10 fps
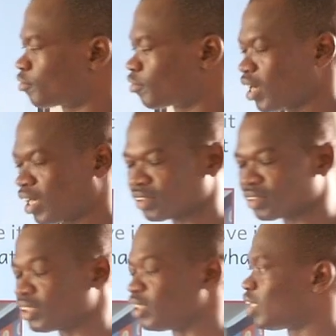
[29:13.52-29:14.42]

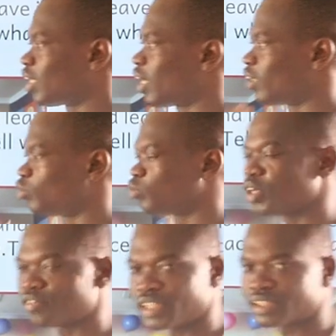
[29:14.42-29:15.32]
fan and you
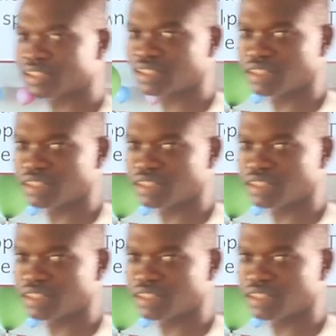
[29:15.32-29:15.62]
wave it